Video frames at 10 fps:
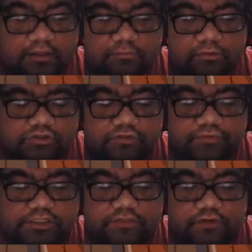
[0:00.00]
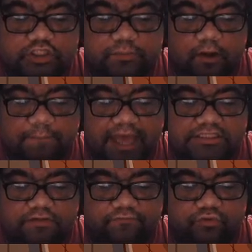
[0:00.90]
Mocha reaches for a small
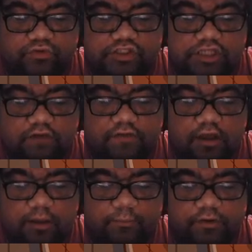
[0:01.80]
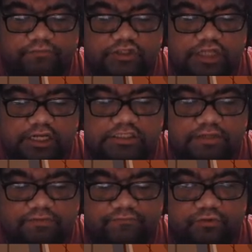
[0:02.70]
basket of fruit on the shelf, briefly checking to see
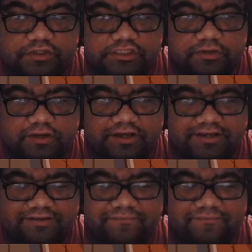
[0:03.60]
if the fruit is still good.